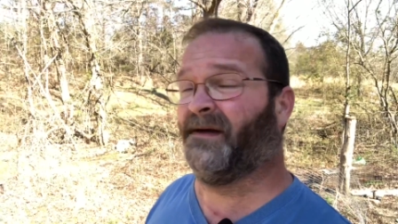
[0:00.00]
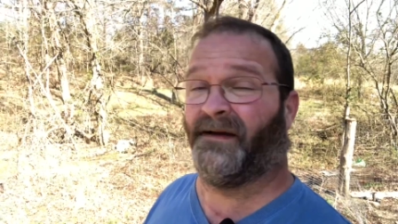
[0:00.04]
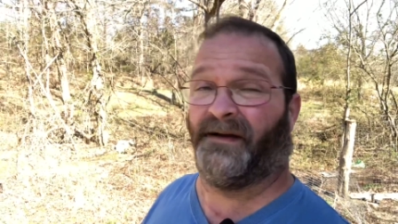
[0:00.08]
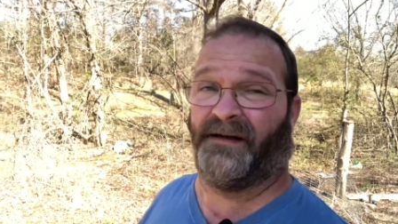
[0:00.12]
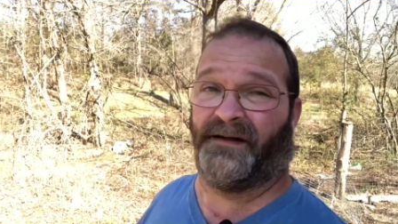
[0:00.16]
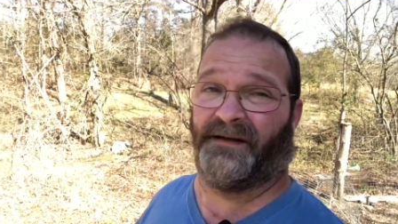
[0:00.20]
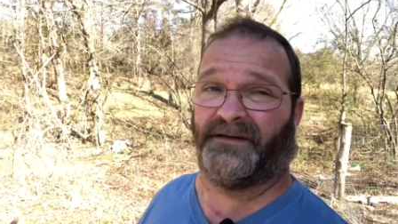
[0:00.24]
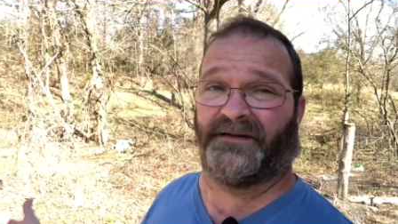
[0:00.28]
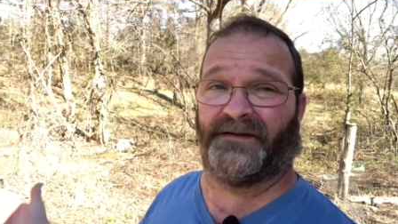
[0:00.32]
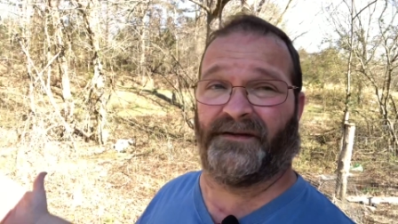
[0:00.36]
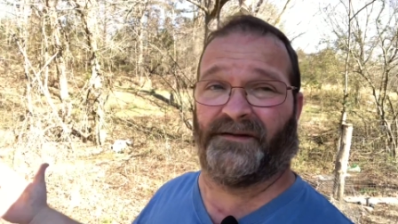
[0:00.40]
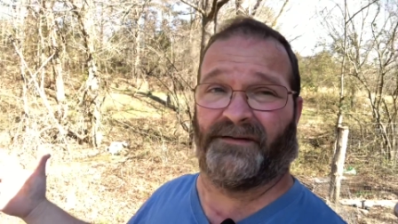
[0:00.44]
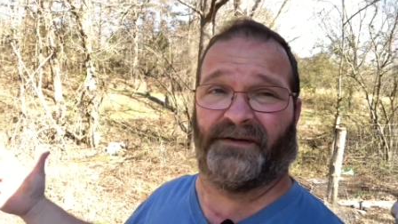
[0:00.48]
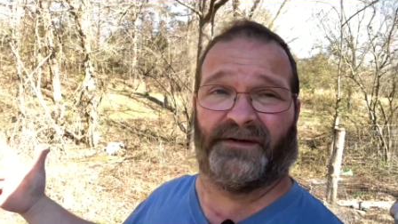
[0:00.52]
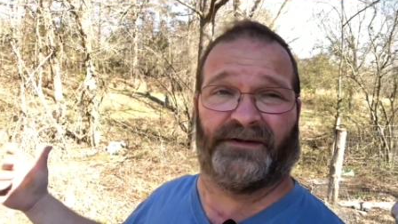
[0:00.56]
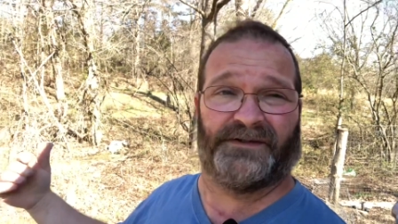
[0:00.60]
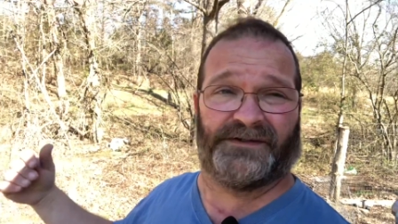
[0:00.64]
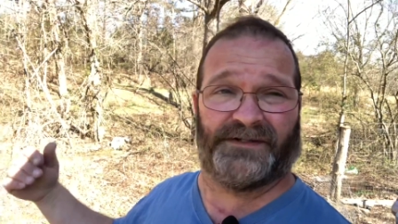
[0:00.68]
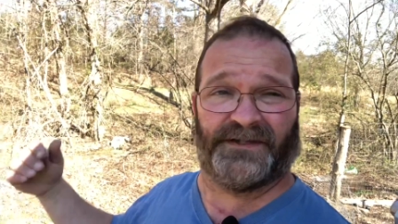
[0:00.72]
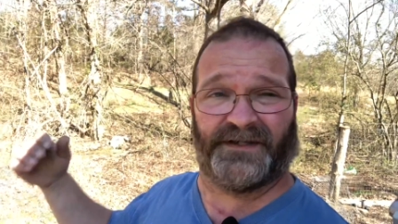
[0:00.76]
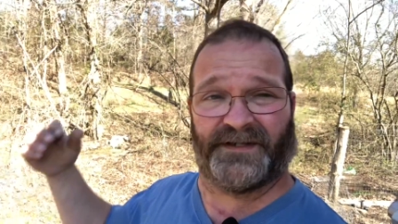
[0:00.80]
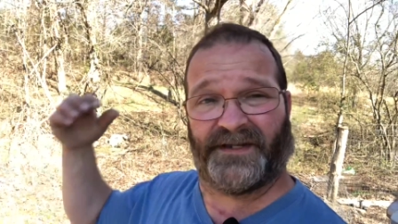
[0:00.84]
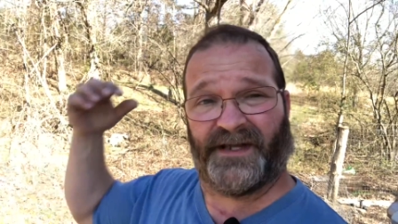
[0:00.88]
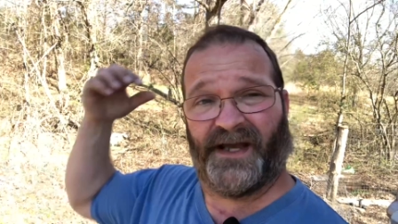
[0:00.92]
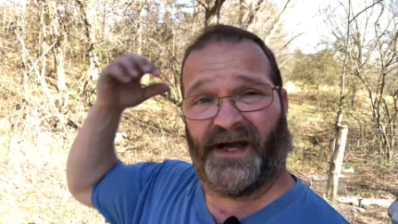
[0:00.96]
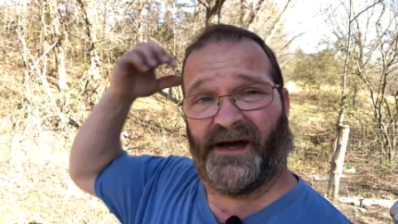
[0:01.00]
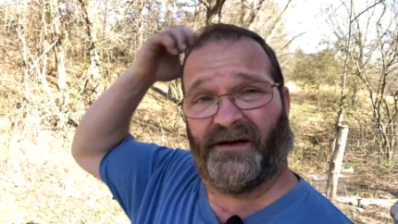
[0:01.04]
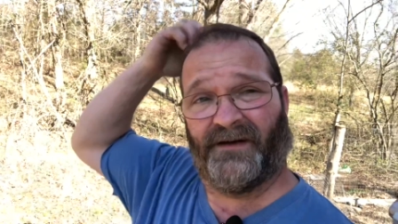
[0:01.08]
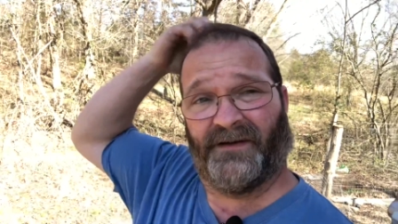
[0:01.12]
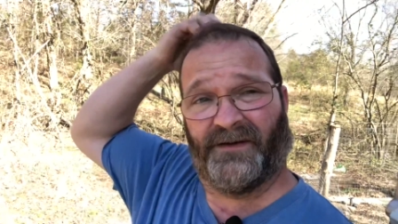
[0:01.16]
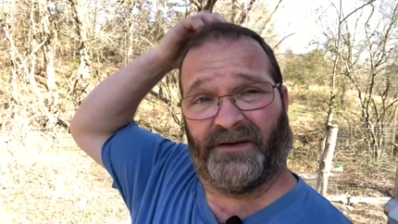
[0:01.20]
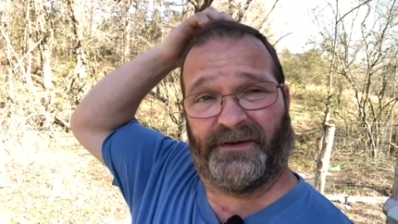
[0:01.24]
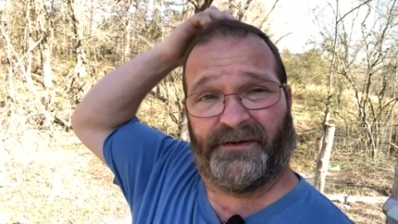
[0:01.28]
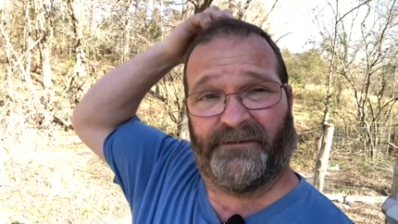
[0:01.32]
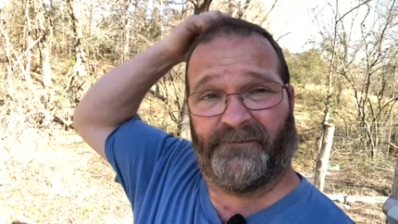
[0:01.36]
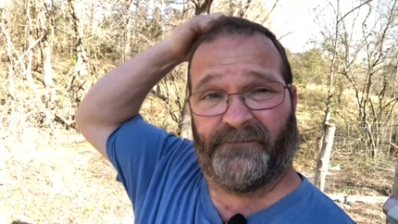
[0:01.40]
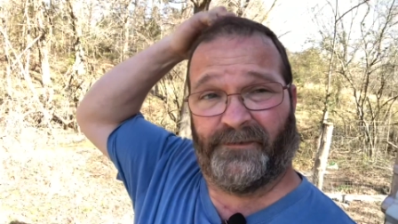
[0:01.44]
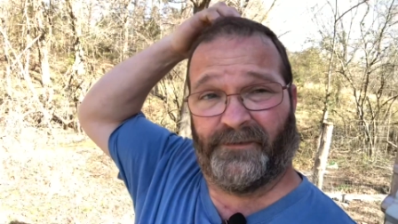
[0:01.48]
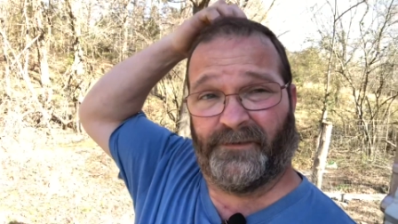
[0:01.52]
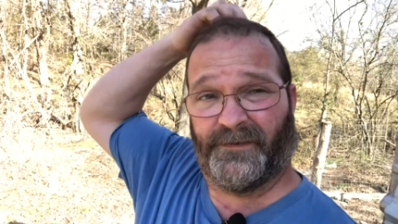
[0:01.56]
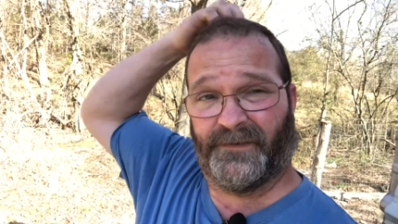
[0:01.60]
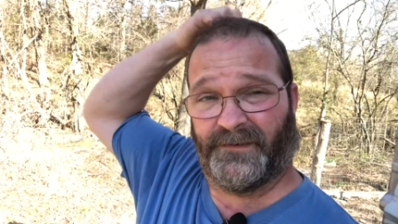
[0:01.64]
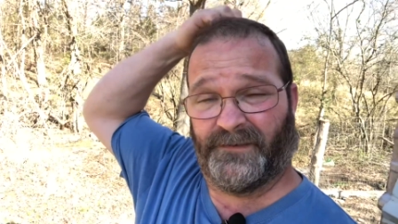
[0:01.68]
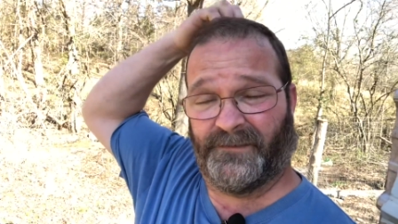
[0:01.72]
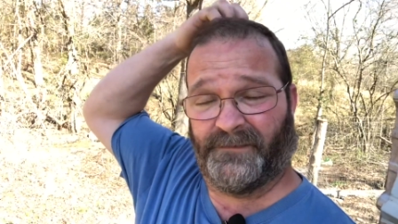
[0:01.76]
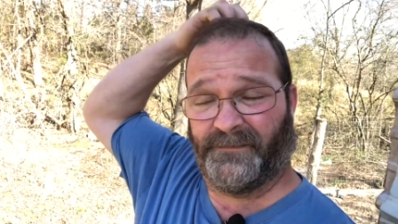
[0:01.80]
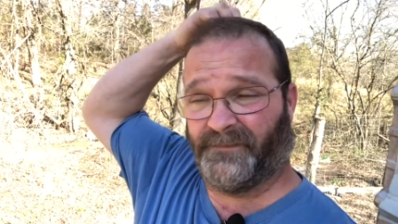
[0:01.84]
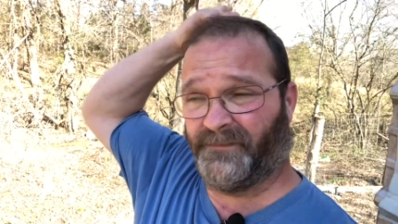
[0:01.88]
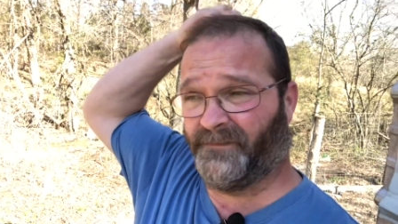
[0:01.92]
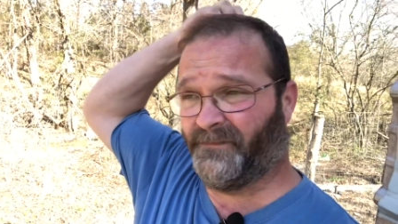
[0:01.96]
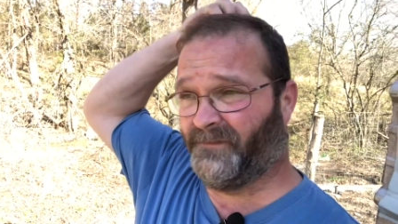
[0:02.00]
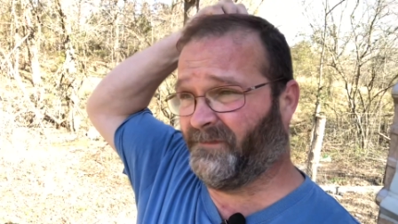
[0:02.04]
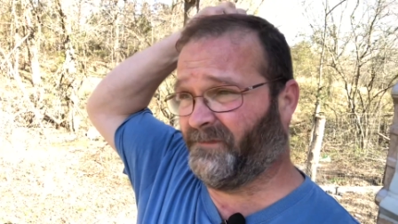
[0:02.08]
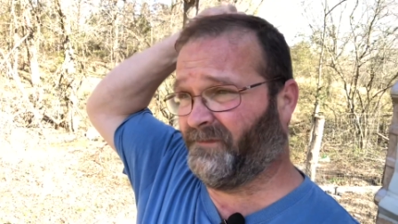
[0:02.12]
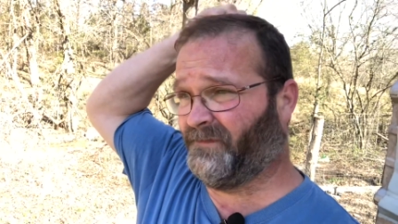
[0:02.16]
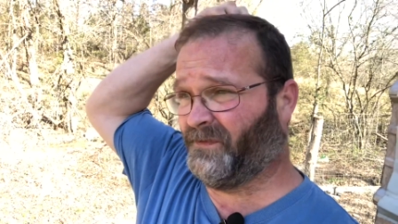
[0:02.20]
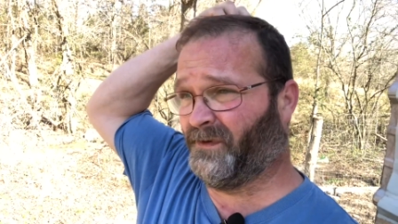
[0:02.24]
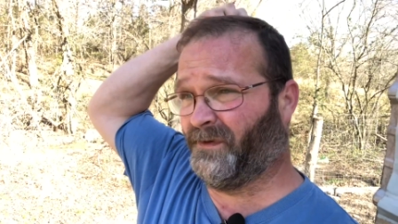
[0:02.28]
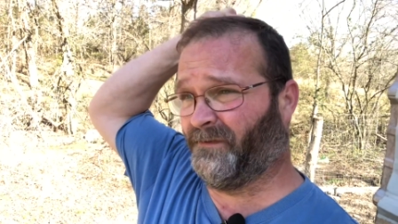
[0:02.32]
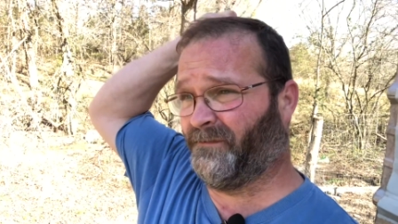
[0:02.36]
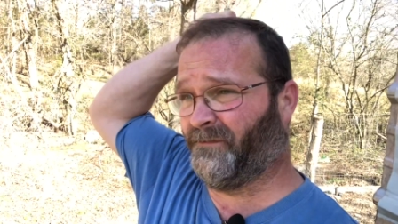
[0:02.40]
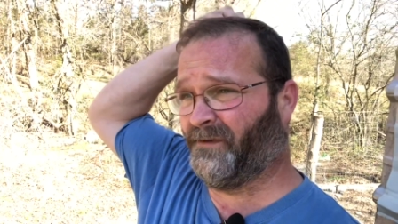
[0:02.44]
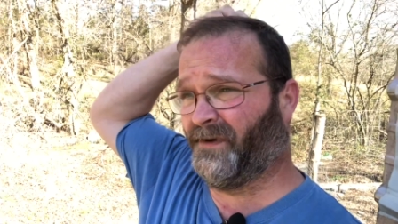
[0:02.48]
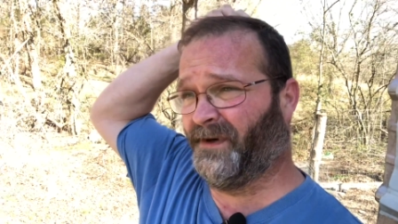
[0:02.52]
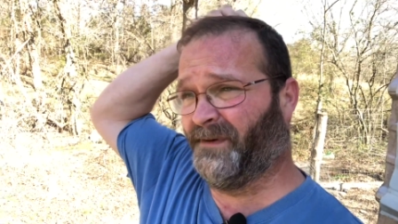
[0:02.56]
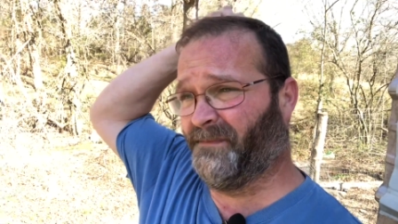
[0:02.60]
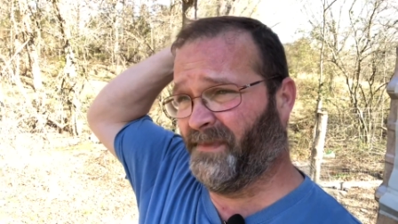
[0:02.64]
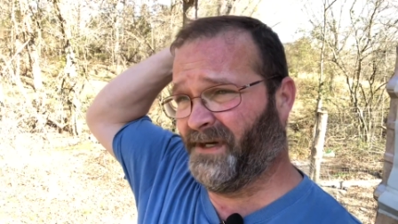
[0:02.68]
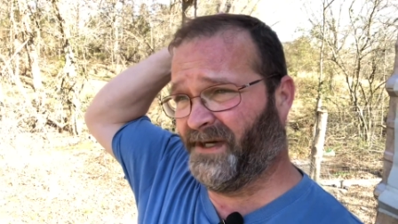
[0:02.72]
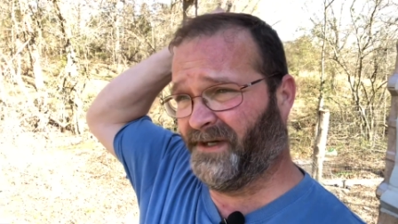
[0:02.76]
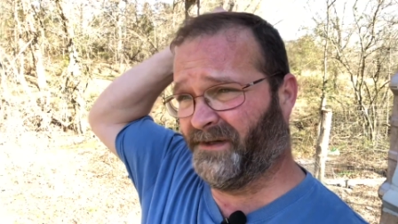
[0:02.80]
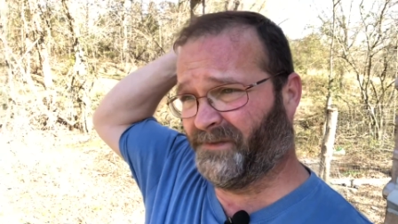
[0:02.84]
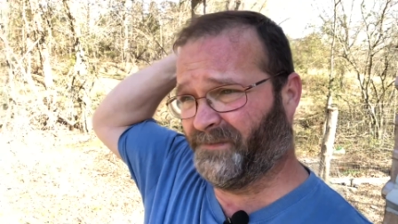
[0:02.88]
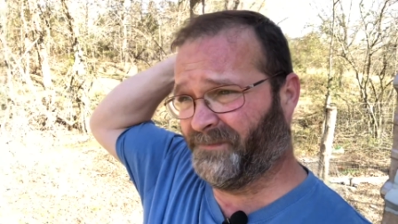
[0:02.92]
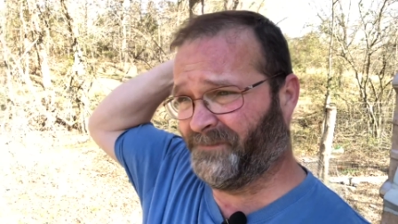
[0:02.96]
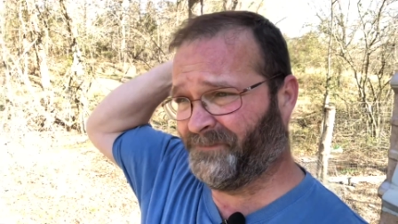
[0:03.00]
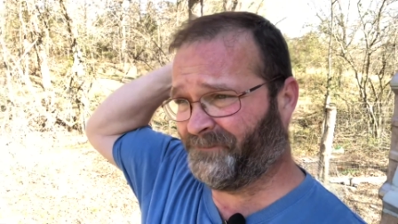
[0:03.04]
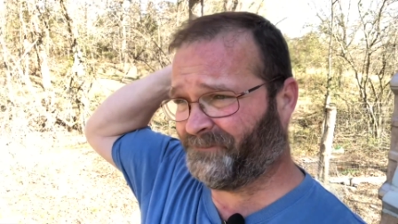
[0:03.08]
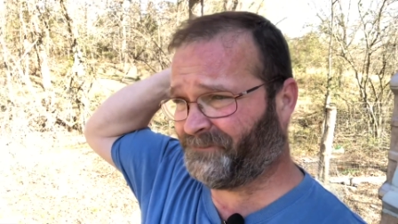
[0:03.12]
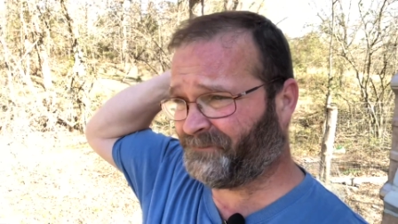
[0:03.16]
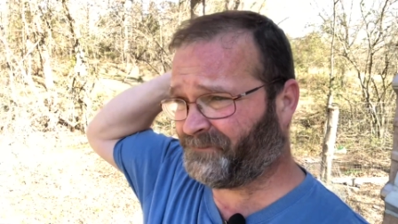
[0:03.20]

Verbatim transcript: And so they're just out looking for, for a free meal.